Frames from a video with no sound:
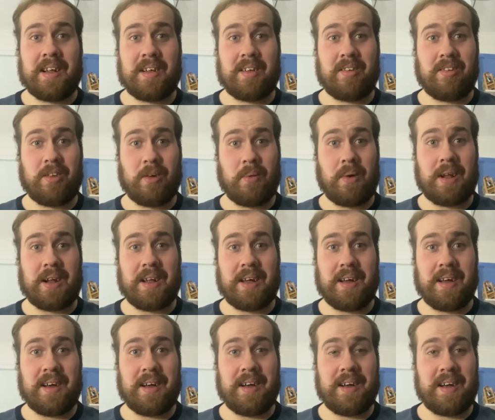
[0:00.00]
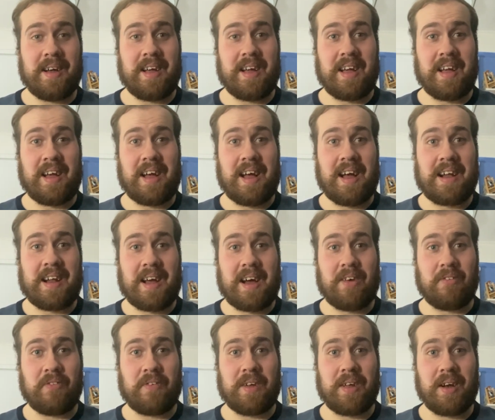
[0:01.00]
Zoella and
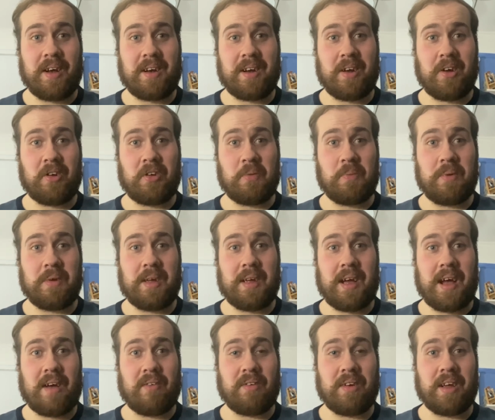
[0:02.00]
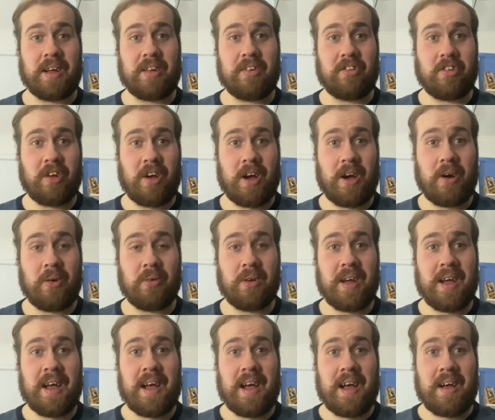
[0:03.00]
Alfie are going to be having a child,
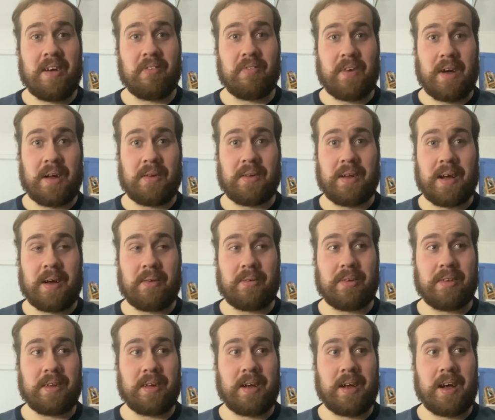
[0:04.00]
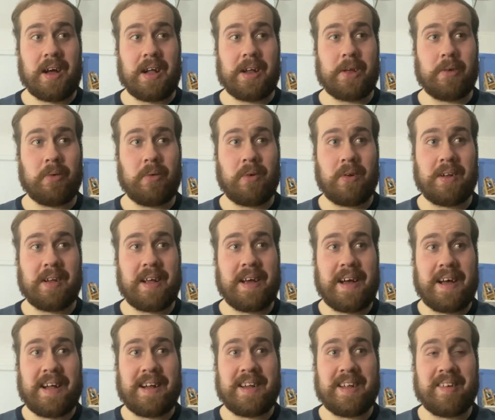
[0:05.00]
found out earlier on,
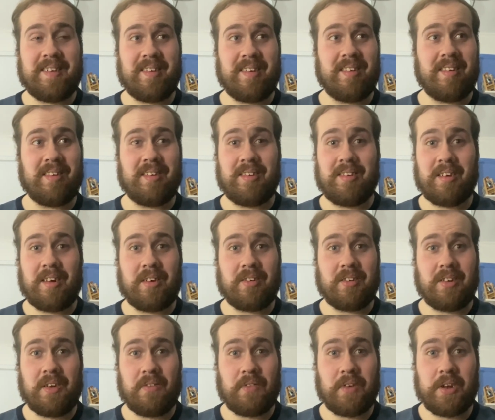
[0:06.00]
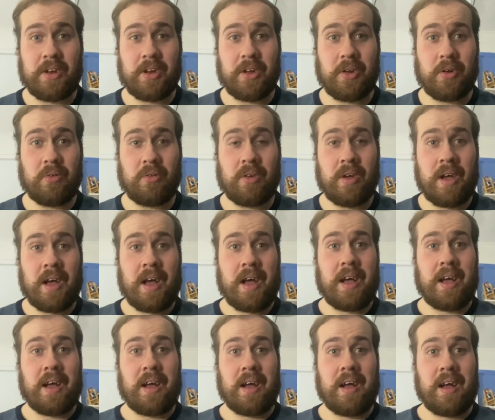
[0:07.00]
and it's just such lovely news.
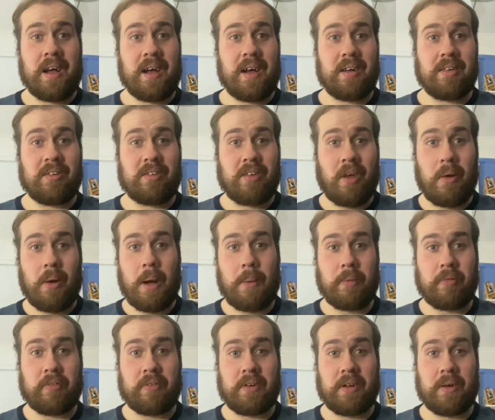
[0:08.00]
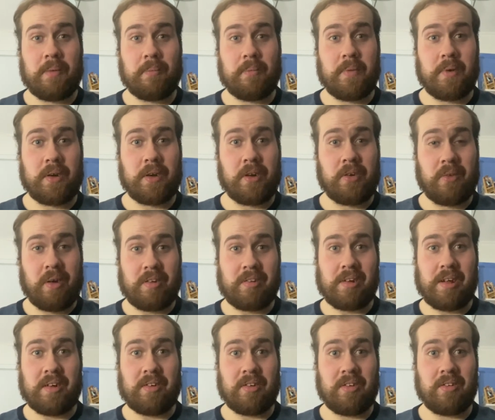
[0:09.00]
So happy for them,
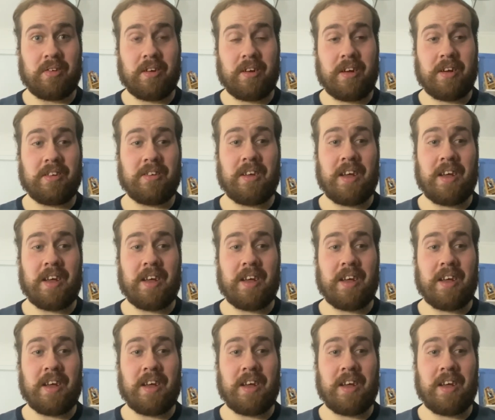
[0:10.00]
congratulations guys.